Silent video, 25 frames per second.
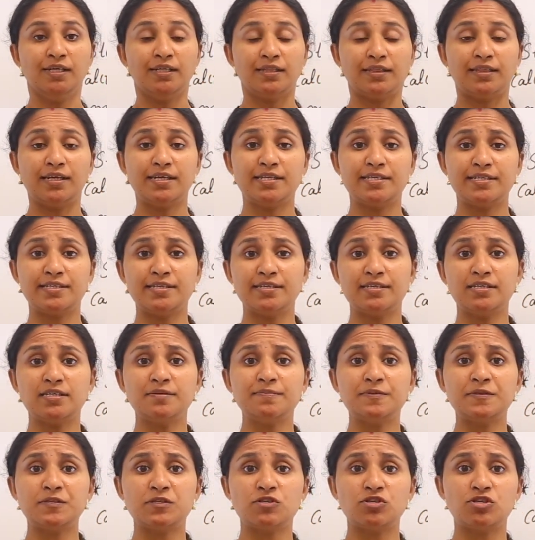The
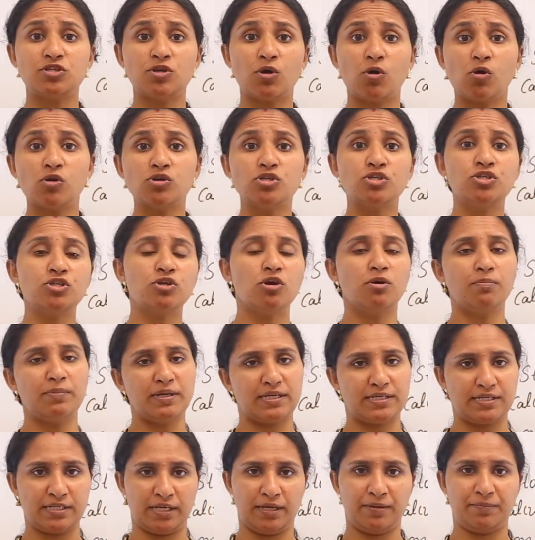term
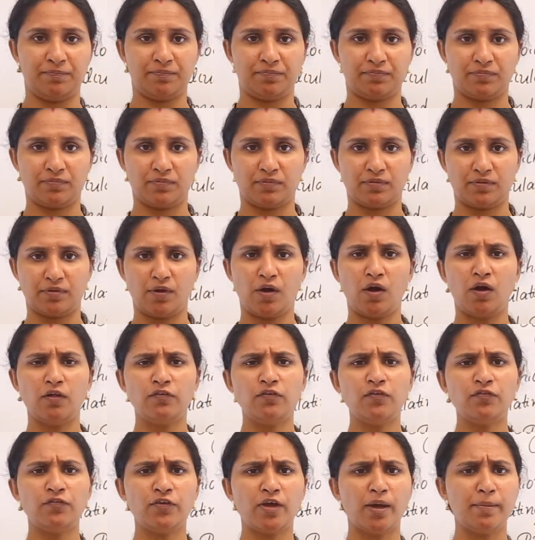stoichiometry, all
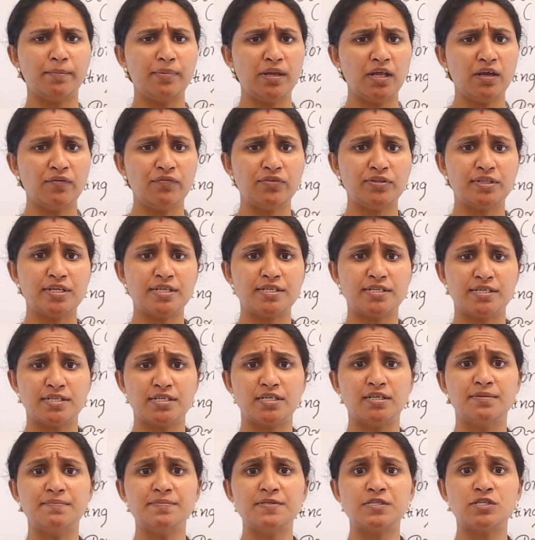of you familiar with the
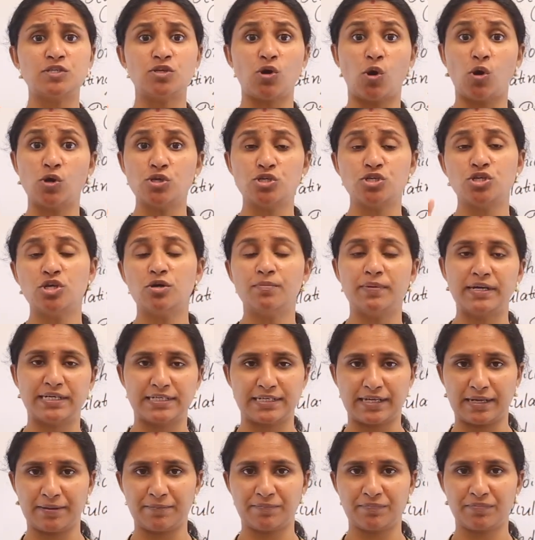term
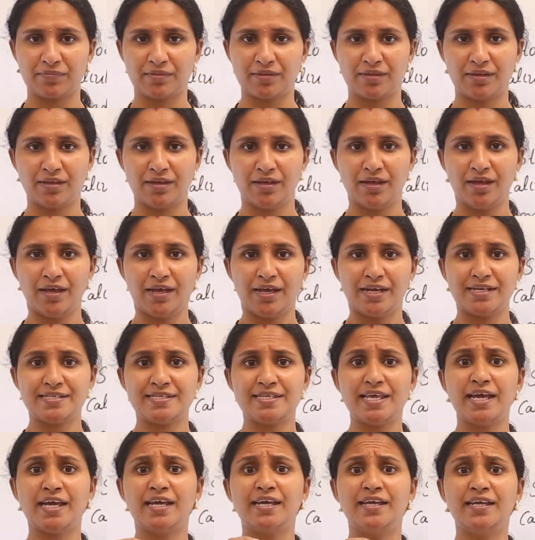stoichiometry?
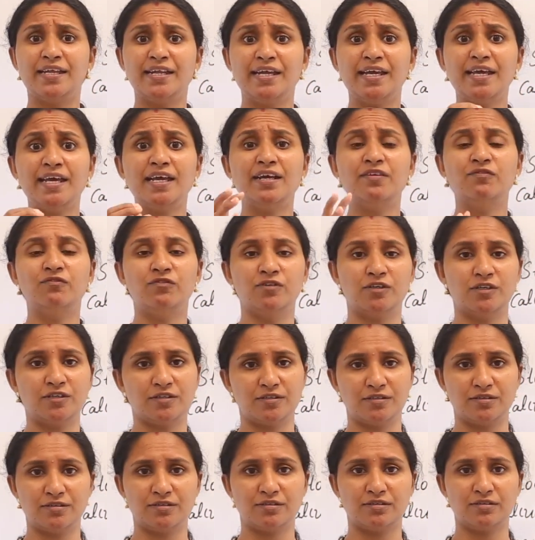It's a Greek
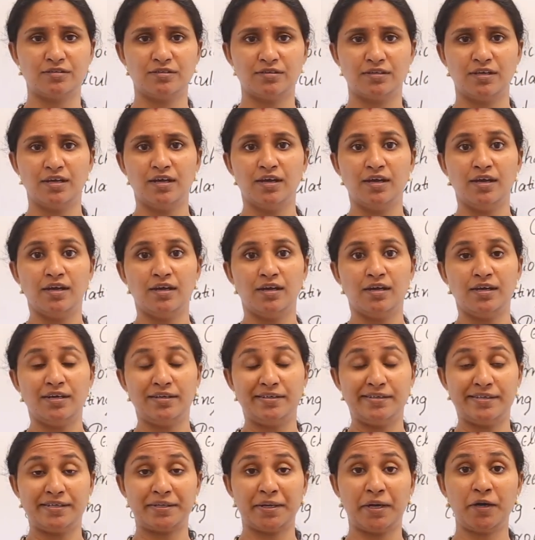word
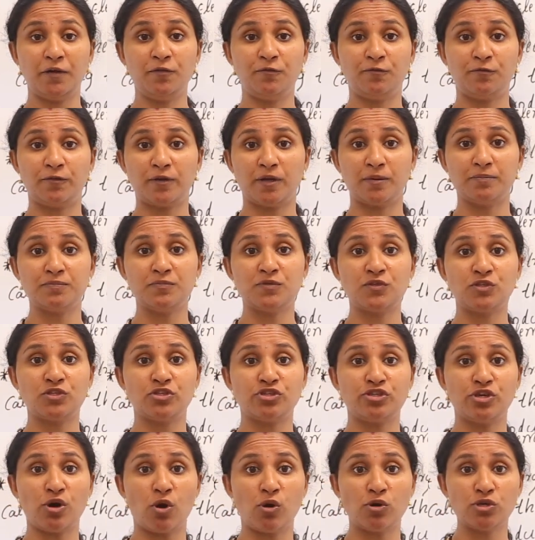derived from
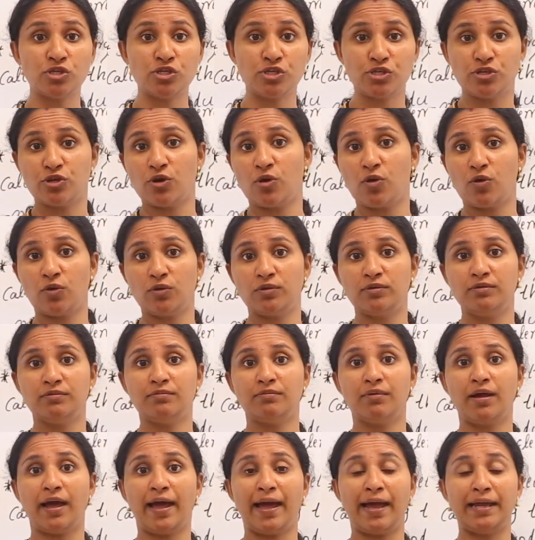
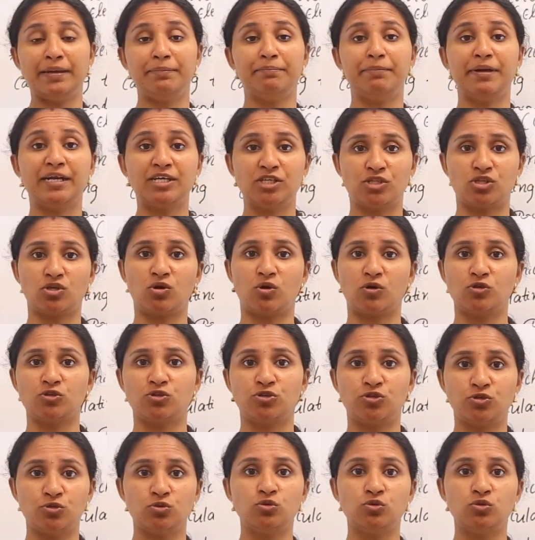stoichion and metron.